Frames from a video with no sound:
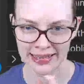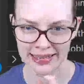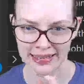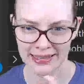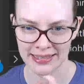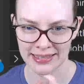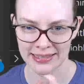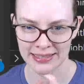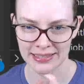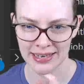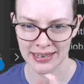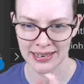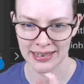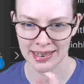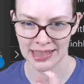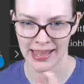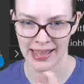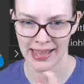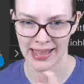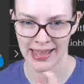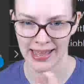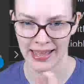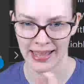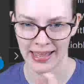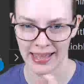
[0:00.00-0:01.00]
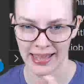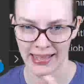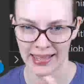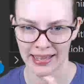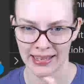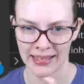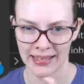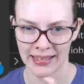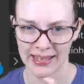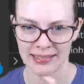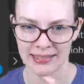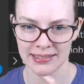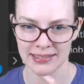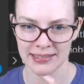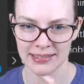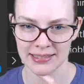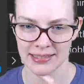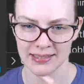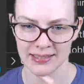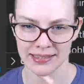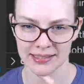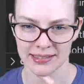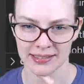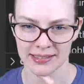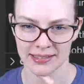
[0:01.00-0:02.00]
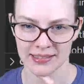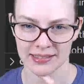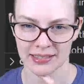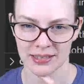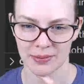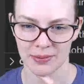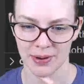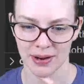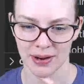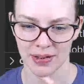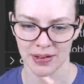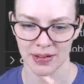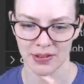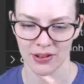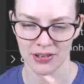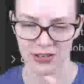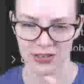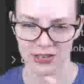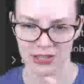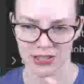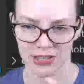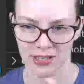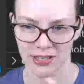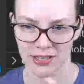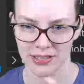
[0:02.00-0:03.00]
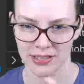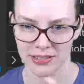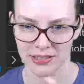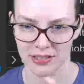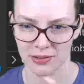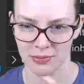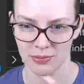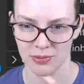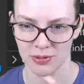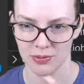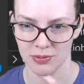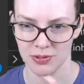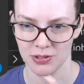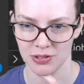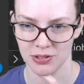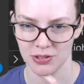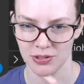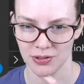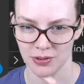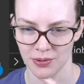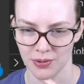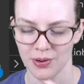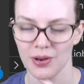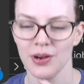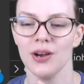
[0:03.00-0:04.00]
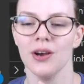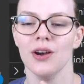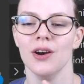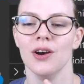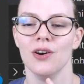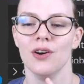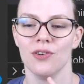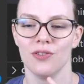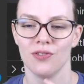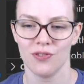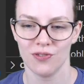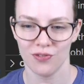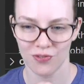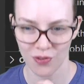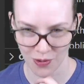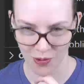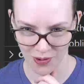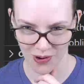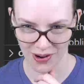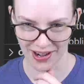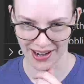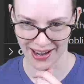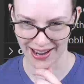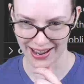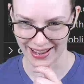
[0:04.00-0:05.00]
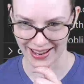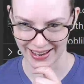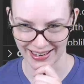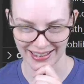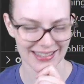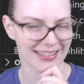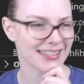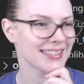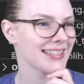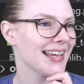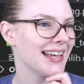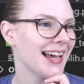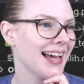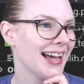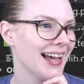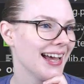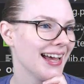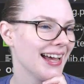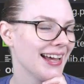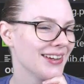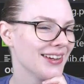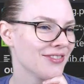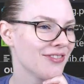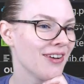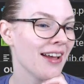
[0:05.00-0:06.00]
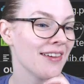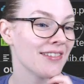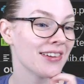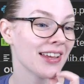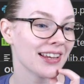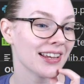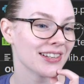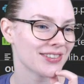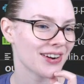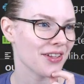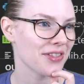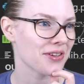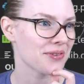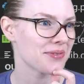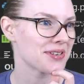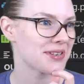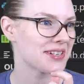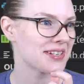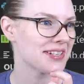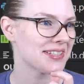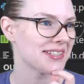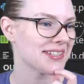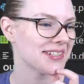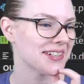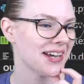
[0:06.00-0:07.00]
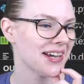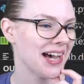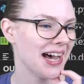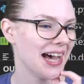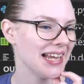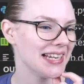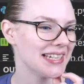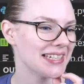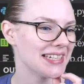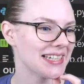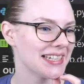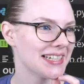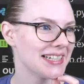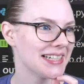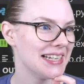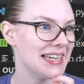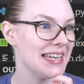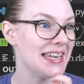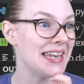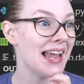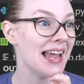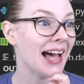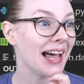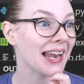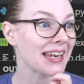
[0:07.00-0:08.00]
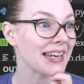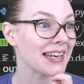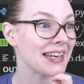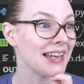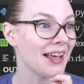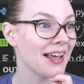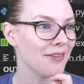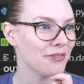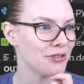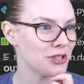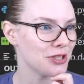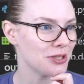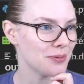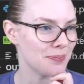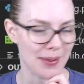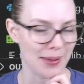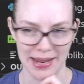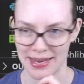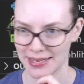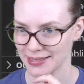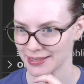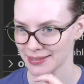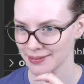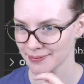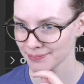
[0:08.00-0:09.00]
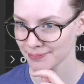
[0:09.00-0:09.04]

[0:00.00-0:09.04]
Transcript: that had, let's see when I launched it, 4 gigs, 5 gigs rather, which is not enough space.